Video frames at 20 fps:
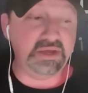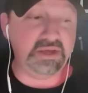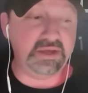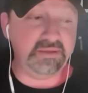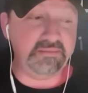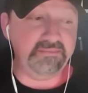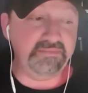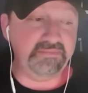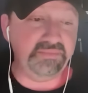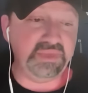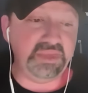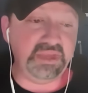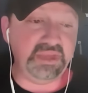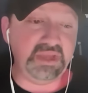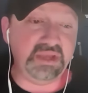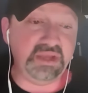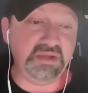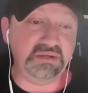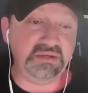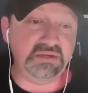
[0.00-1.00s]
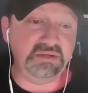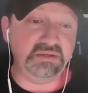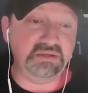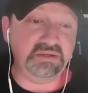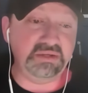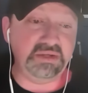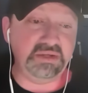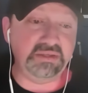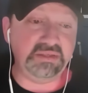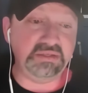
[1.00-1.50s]
And
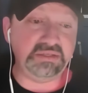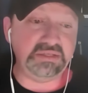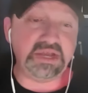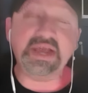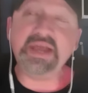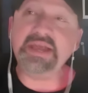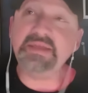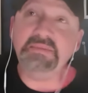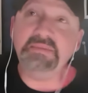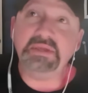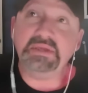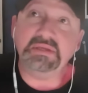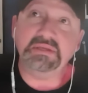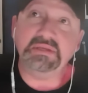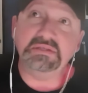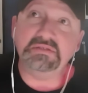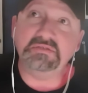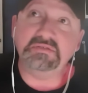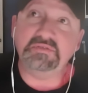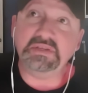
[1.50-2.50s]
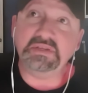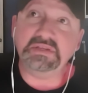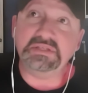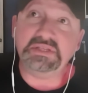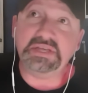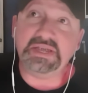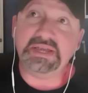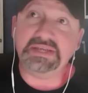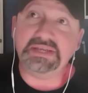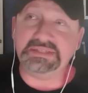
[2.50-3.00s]
yeah, the timing is
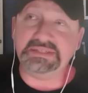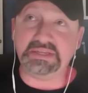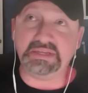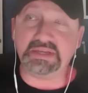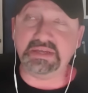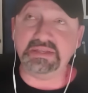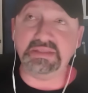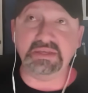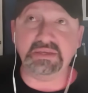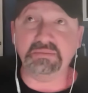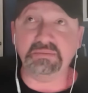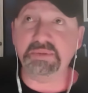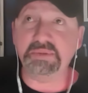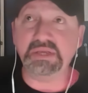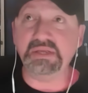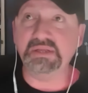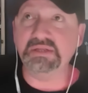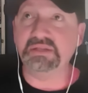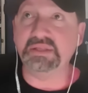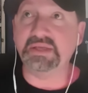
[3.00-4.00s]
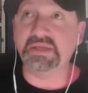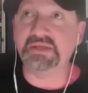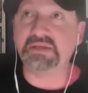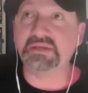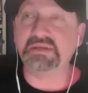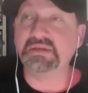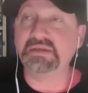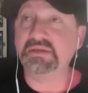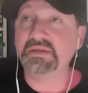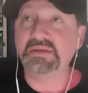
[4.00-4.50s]
fantastic, I think, Pete,
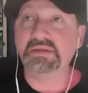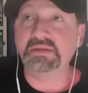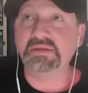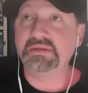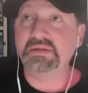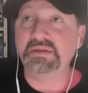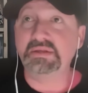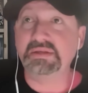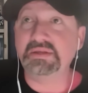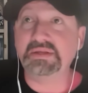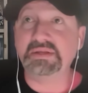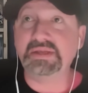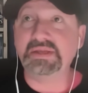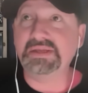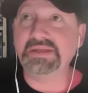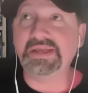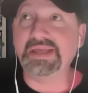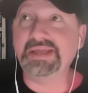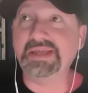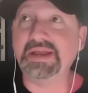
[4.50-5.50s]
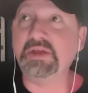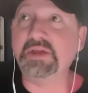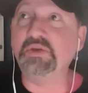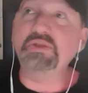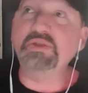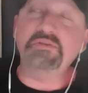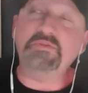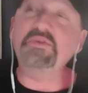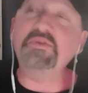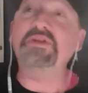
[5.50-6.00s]
and I
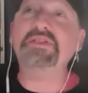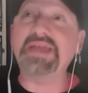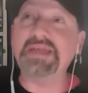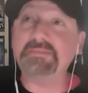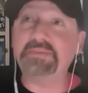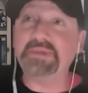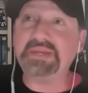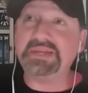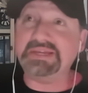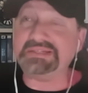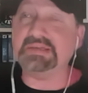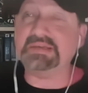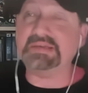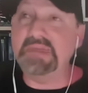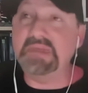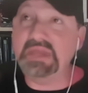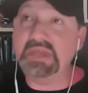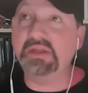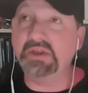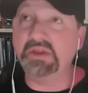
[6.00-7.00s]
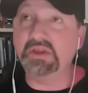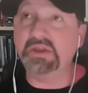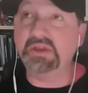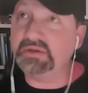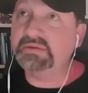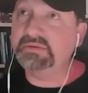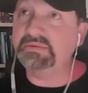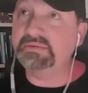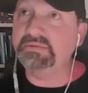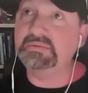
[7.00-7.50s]
only feel that because I'm here.
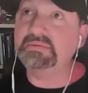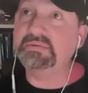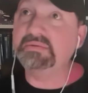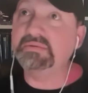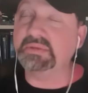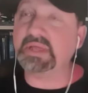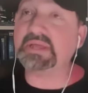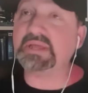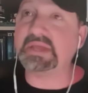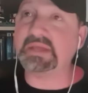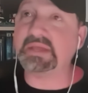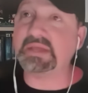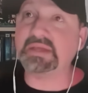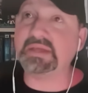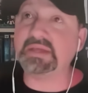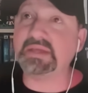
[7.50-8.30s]
I